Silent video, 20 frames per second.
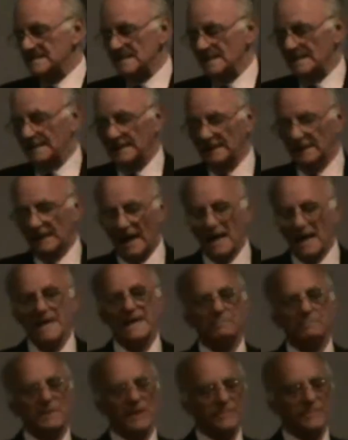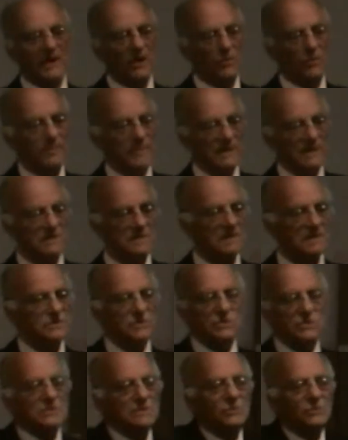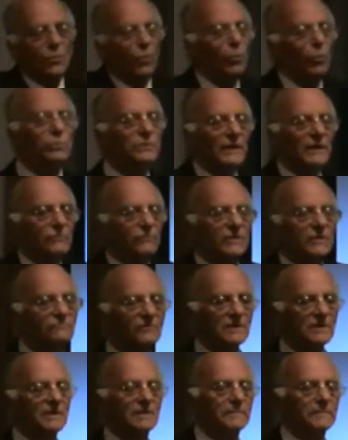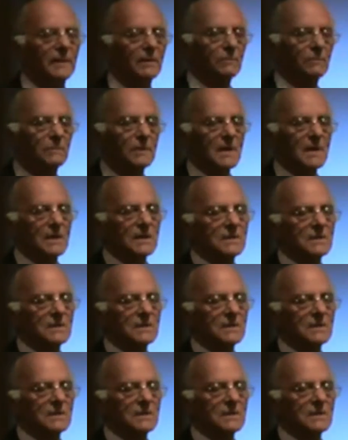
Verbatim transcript: as a, a hypnotherapist, just an ordinary run-of-the-mill,